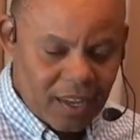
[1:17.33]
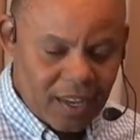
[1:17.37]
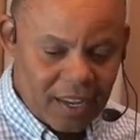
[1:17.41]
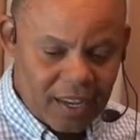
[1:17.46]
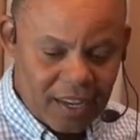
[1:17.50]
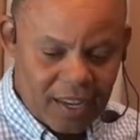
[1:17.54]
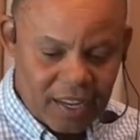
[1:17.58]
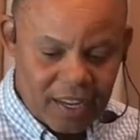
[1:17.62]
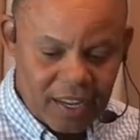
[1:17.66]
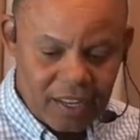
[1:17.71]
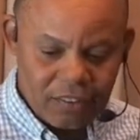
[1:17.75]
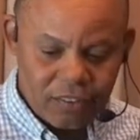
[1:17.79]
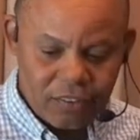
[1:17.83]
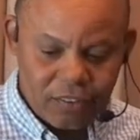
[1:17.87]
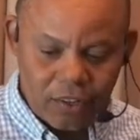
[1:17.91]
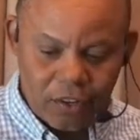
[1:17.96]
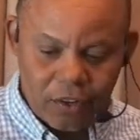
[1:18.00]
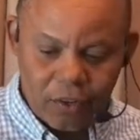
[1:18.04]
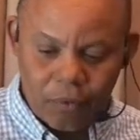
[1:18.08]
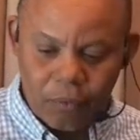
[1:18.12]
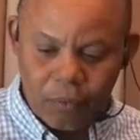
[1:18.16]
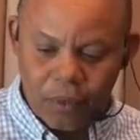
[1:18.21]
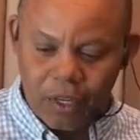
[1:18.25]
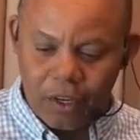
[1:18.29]
And
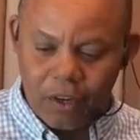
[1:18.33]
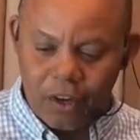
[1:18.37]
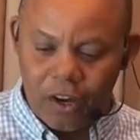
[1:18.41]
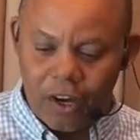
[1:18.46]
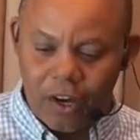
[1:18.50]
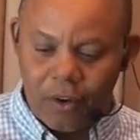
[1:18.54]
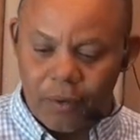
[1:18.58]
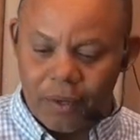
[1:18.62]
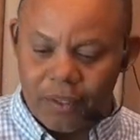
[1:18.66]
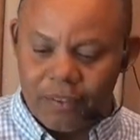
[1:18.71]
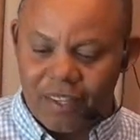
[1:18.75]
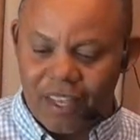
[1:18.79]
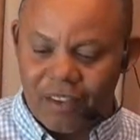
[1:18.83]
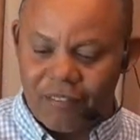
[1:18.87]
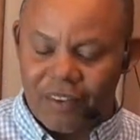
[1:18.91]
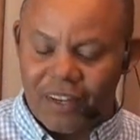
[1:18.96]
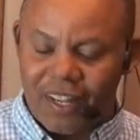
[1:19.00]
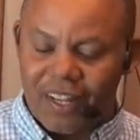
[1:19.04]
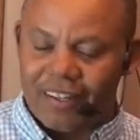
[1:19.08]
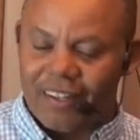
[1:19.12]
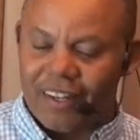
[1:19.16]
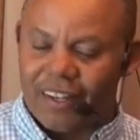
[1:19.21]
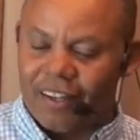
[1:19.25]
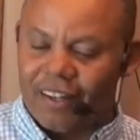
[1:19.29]
so we always have
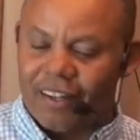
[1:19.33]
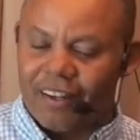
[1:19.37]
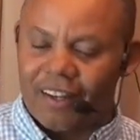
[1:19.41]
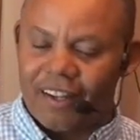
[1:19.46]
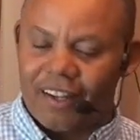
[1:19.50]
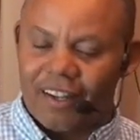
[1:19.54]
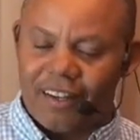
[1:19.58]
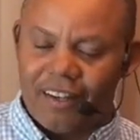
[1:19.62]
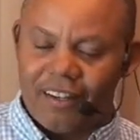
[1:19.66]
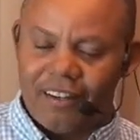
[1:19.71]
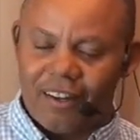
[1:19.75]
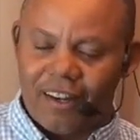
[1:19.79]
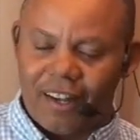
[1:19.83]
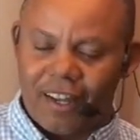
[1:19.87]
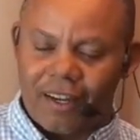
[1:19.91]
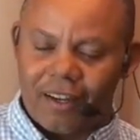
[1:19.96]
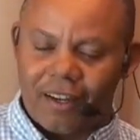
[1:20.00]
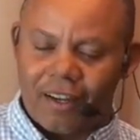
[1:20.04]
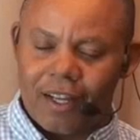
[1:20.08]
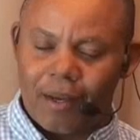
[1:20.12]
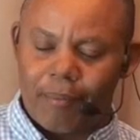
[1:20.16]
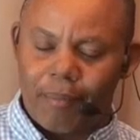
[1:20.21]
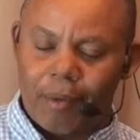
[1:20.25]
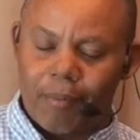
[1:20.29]
an idea, like
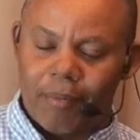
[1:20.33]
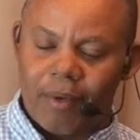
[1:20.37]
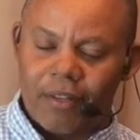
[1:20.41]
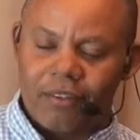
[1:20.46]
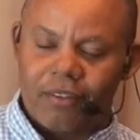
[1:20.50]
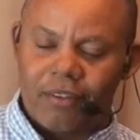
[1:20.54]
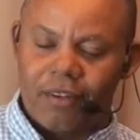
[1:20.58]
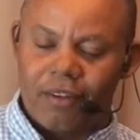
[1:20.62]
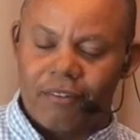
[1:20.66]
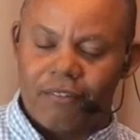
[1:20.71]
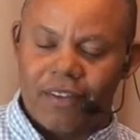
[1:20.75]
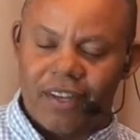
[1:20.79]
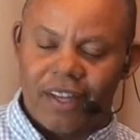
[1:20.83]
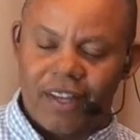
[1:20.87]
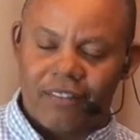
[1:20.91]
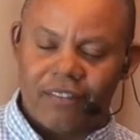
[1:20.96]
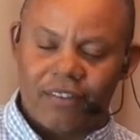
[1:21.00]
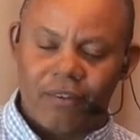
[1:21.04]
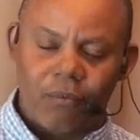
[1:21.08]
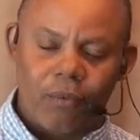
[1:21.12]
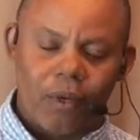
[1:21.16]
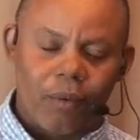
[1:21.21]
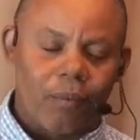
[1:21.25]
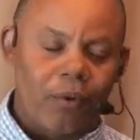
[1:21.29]
a couple of months in
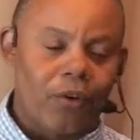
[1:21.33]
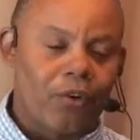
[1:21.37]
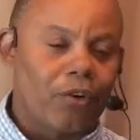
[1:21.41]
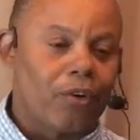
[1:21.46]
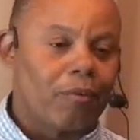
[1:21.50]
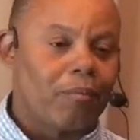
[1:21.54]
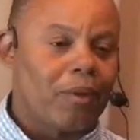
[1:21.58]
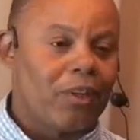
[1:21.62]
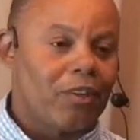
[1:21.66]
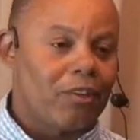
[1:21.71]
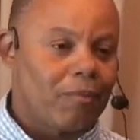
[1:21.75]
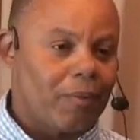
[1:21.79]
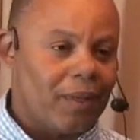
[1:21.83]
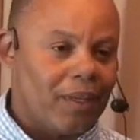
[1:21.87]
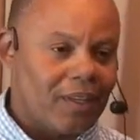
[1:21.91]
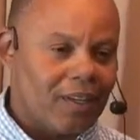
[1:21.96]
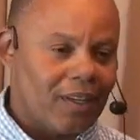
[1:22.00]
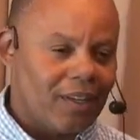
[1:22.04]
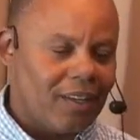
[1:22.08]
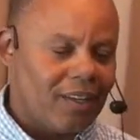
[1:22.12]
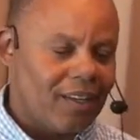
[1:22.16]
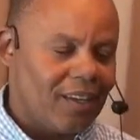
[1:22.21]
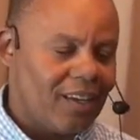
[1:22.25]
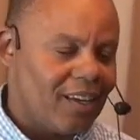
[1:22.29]
advance of when we're going to be
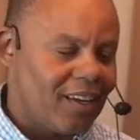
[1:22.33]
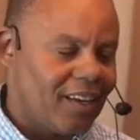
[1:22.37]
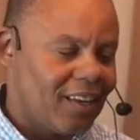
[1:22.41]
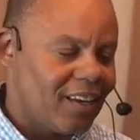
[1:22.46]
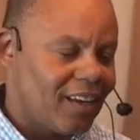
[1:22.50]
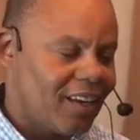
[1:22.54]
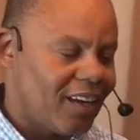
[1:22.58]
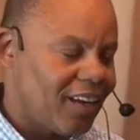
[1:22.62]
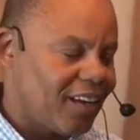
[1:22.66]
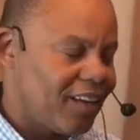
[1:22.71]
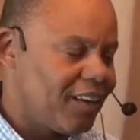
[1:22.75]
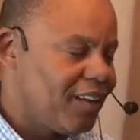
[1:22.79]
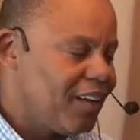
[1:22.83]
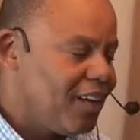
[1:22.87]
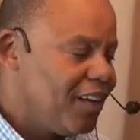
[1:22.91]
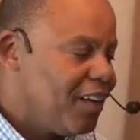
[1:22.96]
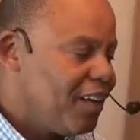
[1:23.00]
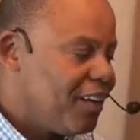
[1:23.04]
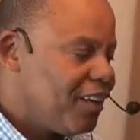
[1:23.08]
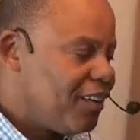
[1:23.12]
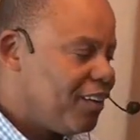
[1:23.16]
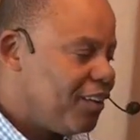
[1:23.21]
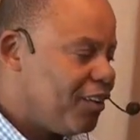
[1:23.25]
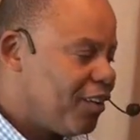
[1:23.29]
speaking. And I,
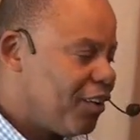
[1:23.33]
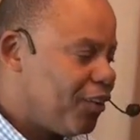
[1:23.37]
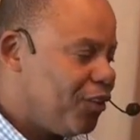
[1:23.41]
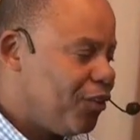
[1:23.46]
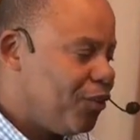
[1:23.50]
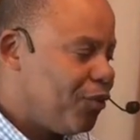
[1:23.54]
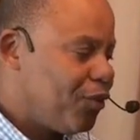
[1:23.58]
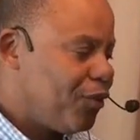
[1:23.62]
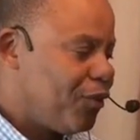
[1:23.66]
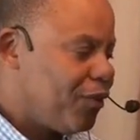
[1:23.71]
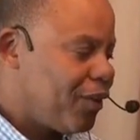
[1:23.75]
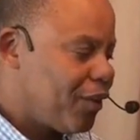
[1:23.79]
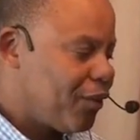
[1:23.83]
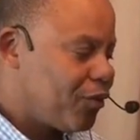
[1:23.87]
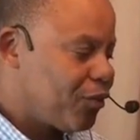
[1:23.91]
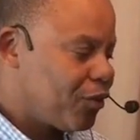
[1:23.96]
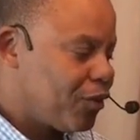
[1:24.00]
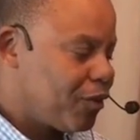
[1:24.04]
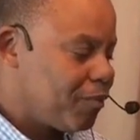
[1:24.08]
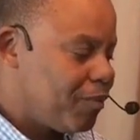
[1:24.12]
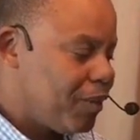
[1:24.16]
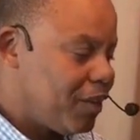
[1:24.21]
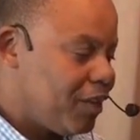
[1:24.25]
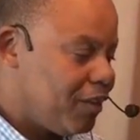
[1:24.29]
you know, knew I was
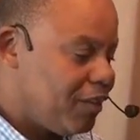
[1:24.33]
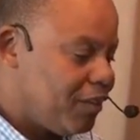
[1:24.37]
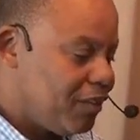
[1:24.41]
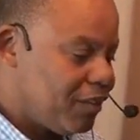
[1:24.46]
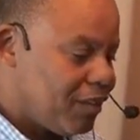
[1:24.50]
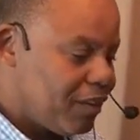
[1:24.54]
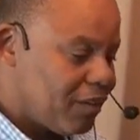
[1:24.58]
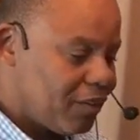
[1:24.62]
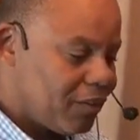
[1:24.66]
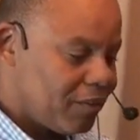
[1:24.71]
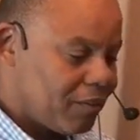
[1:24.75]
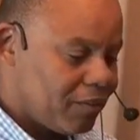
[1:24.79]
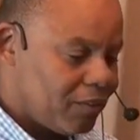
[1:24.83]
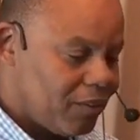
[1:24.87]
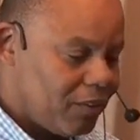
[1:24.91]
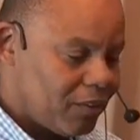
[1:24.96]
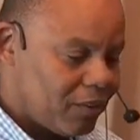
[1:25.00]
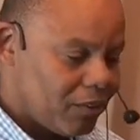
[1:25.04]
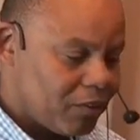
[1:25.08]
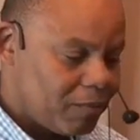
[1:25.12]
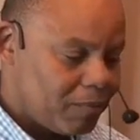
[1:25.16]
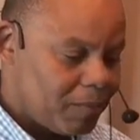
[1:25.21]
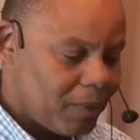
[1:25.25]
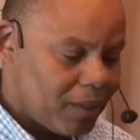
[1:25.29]
going to be, you
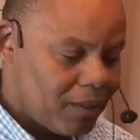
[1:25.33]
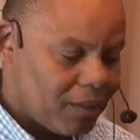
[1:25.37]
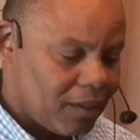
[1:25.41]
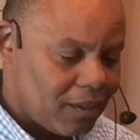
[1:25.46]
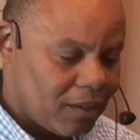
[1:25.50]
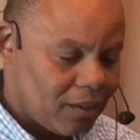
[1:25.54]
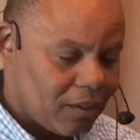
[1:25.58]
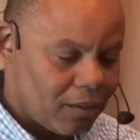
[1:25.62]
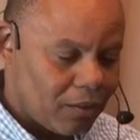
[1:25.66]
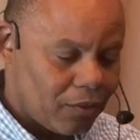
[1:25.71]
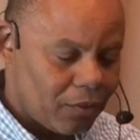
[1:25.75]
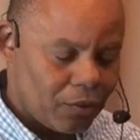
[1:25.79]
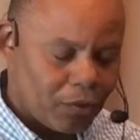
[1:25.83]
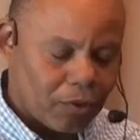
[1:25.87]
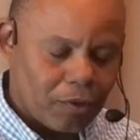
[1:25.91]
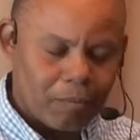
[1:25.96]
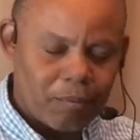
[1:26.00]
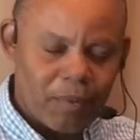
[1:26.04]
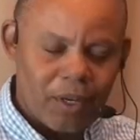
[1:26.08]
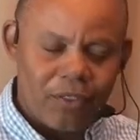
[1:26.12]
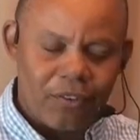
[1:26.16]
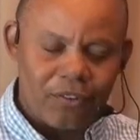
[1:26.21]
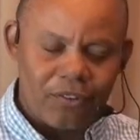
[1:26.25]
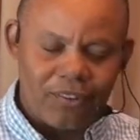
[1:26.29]
know, speaking on
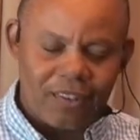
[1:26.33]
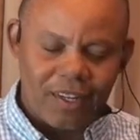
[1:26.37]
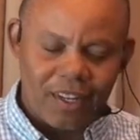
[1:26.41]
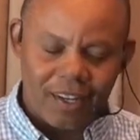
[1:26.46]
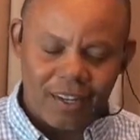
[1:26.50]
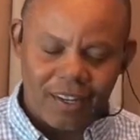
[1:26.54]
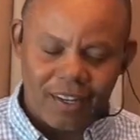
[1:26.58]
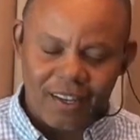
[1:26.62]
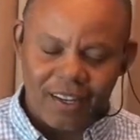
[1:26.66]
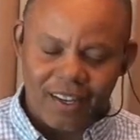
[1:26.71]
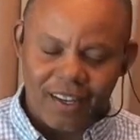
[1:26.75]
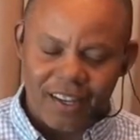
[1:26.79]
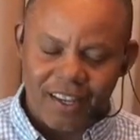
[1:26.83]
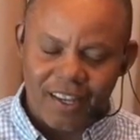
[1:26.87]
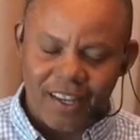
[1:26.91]
Mother's Day.